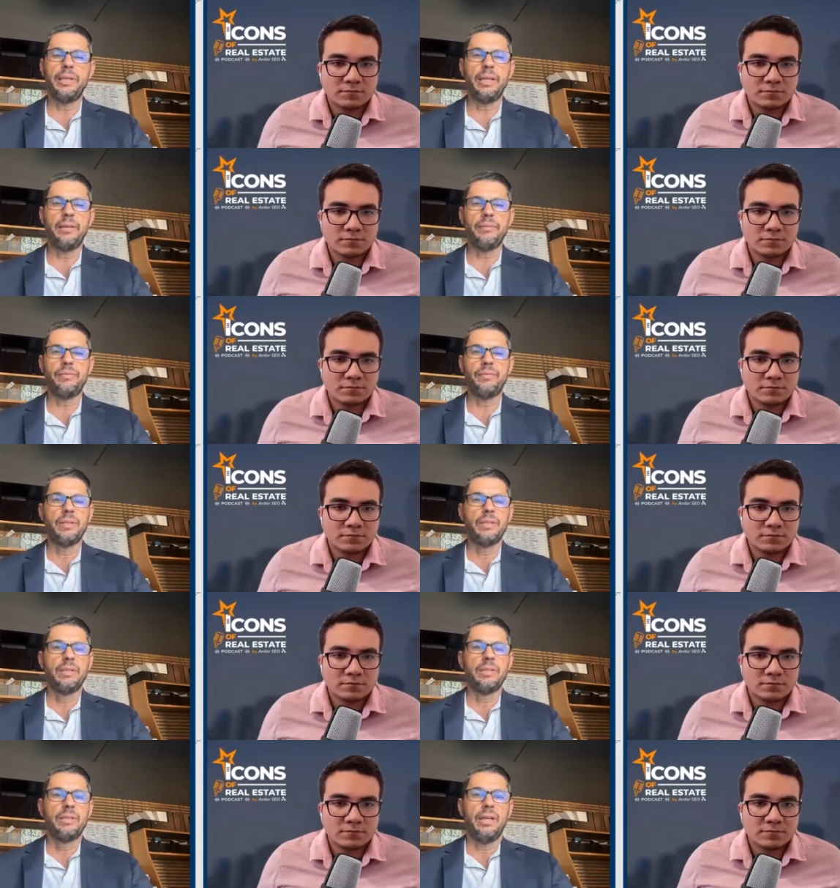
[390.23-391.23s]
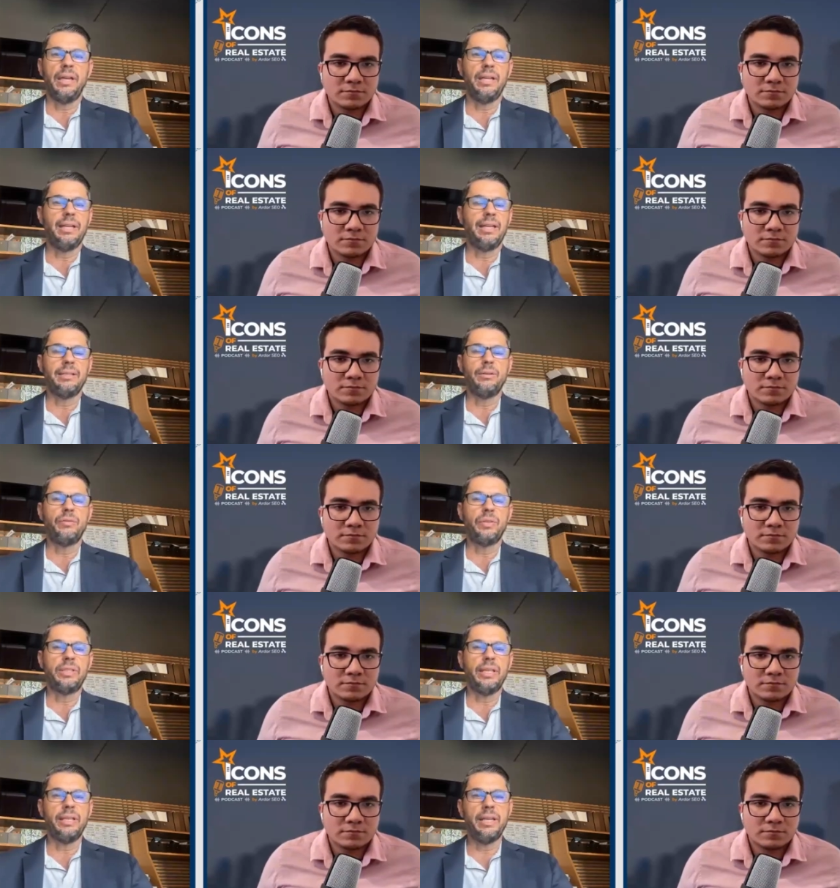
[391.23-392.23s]
Speaker 1: I had like over
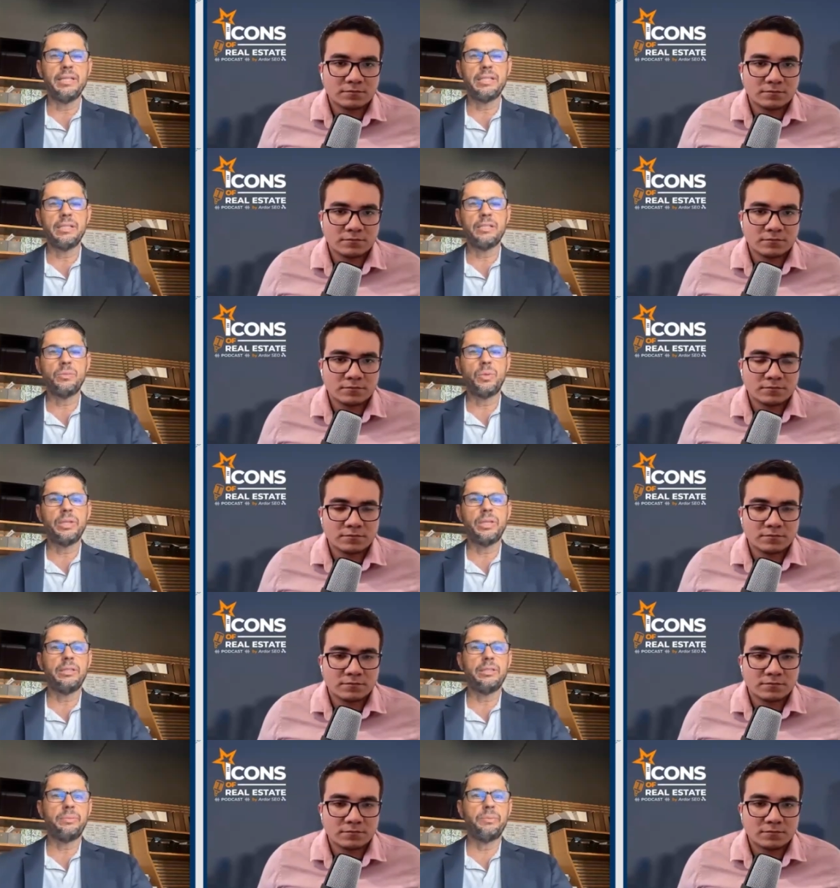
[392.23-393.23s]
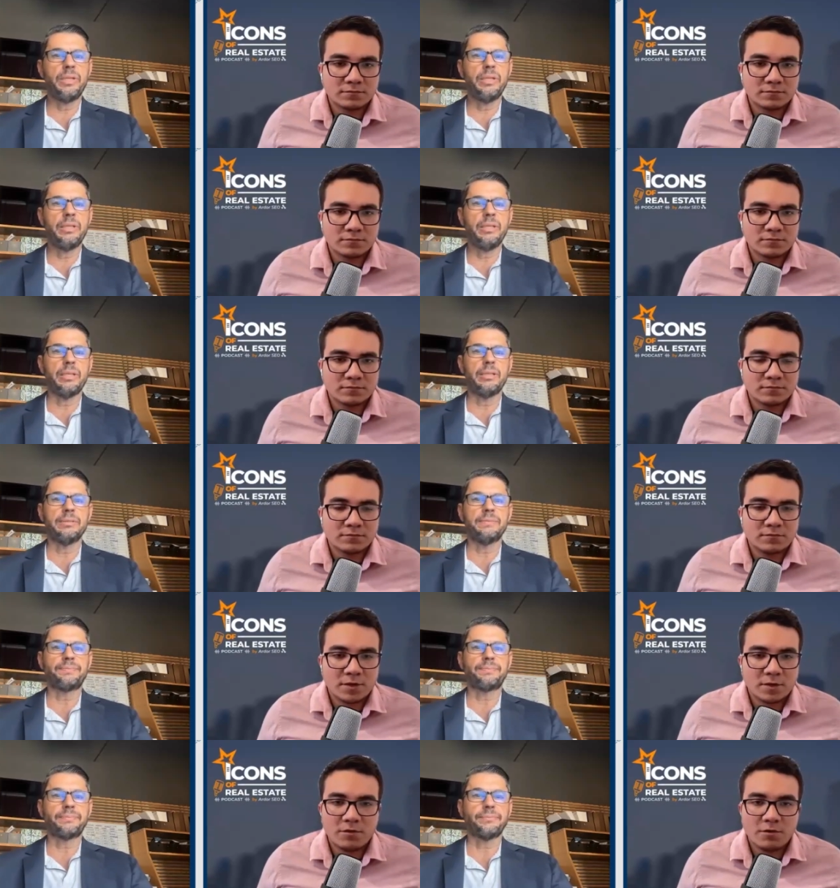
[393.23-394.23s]
10 agents working under me. And
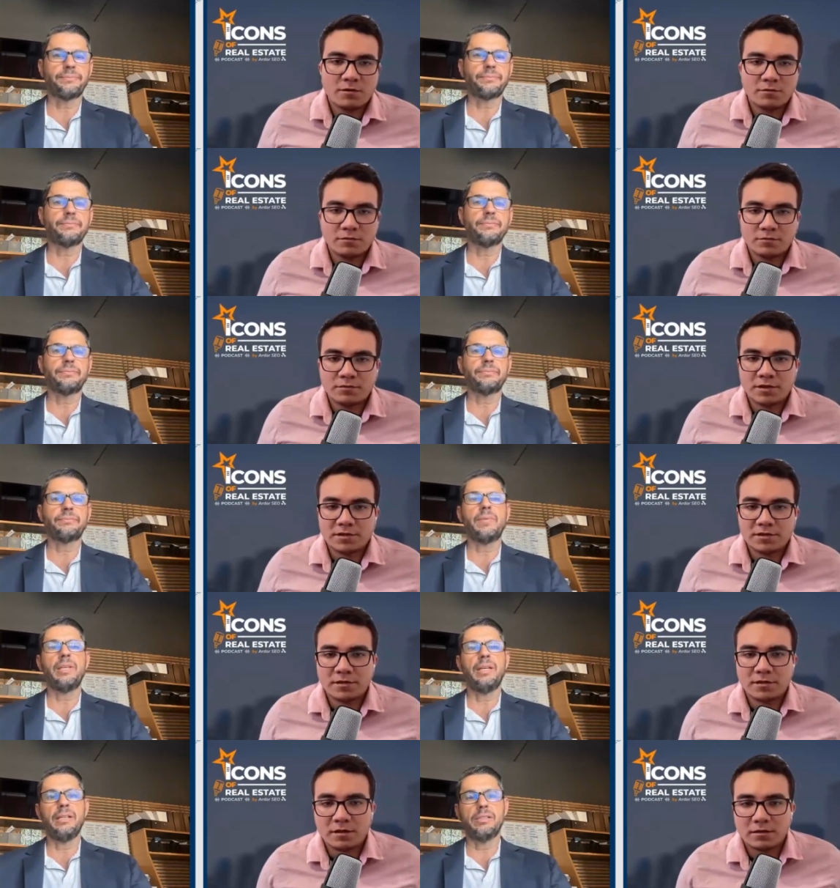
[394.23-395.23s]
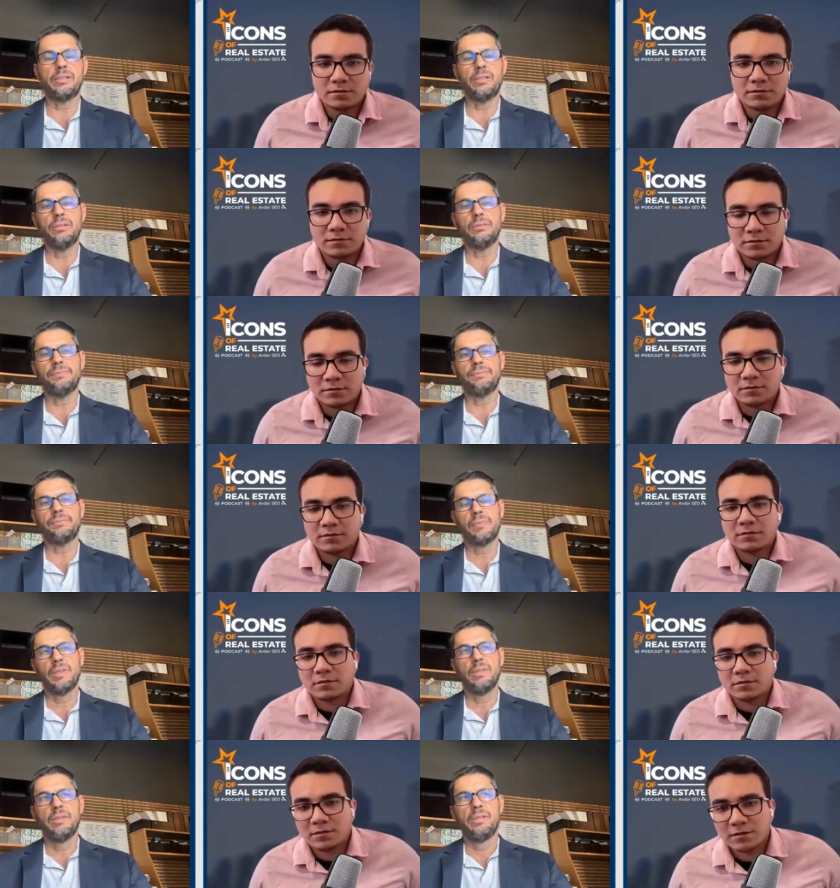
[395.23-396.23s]
Speaker 2: wow, that's a lot.
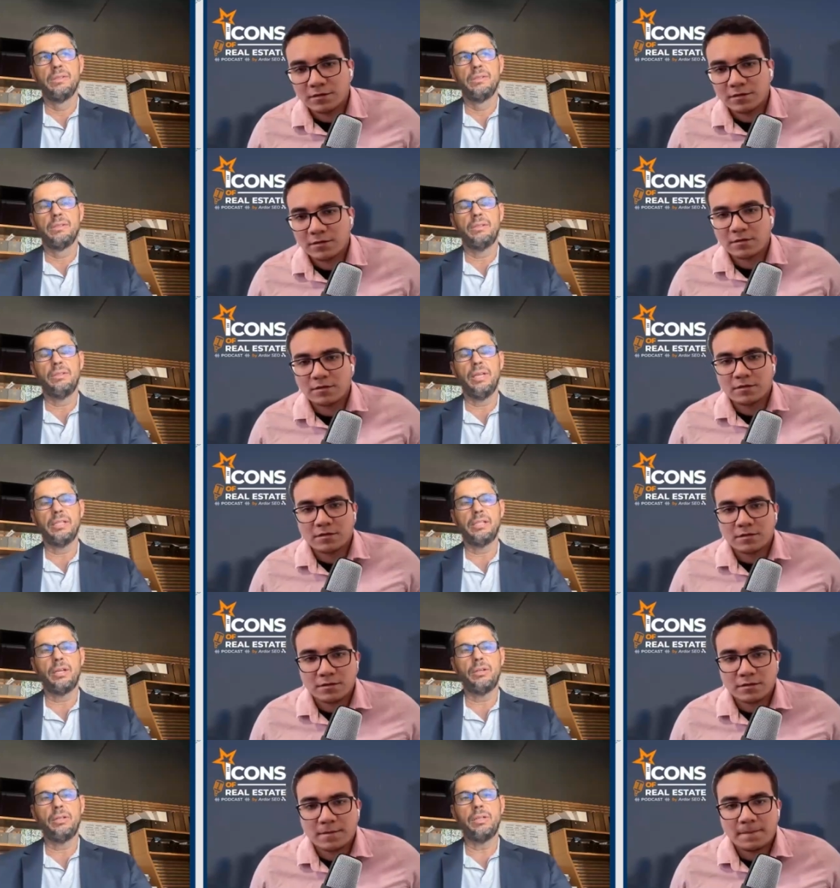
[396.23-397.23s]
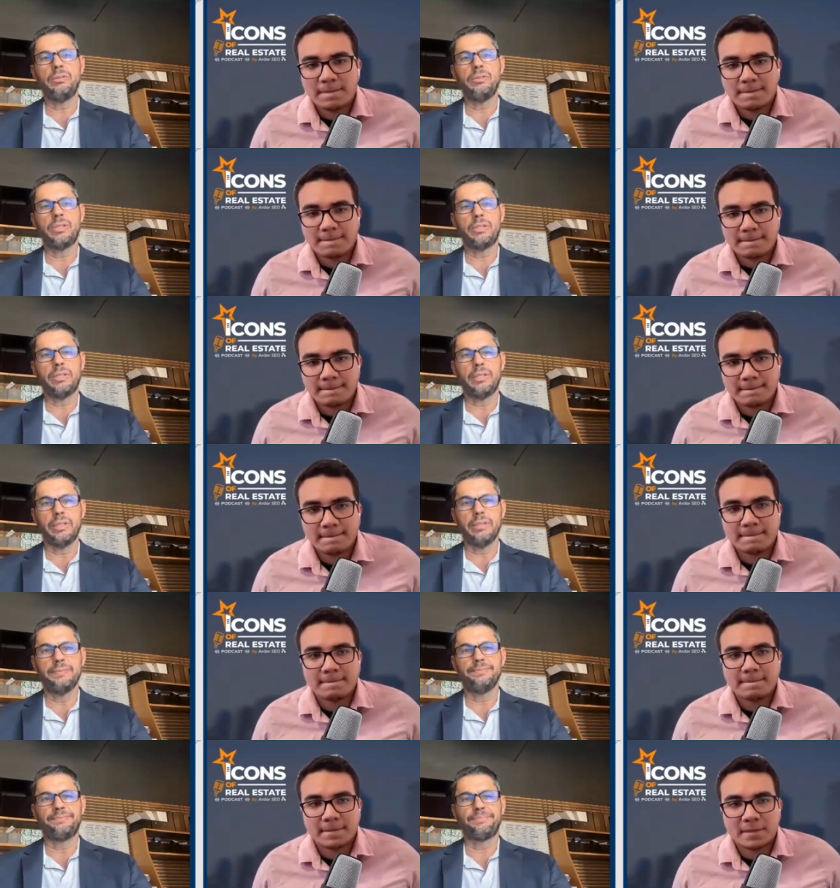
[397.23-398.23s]
Speaker 1: So that's how I started.
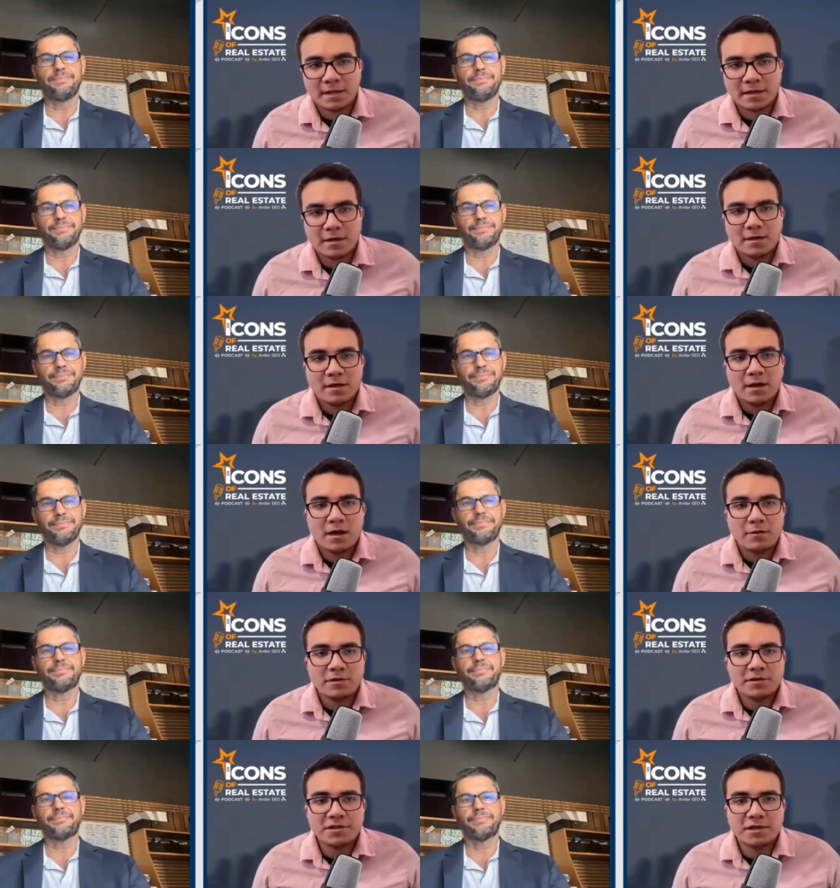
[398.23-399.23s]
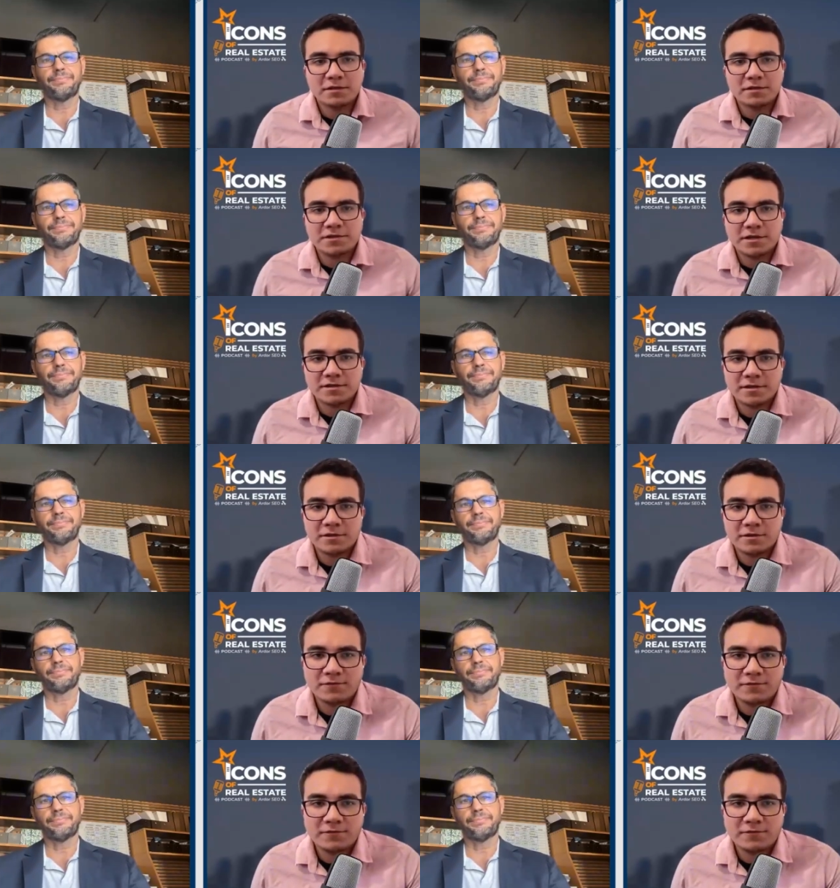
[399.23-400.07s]
Speaker 2: And what challenges did you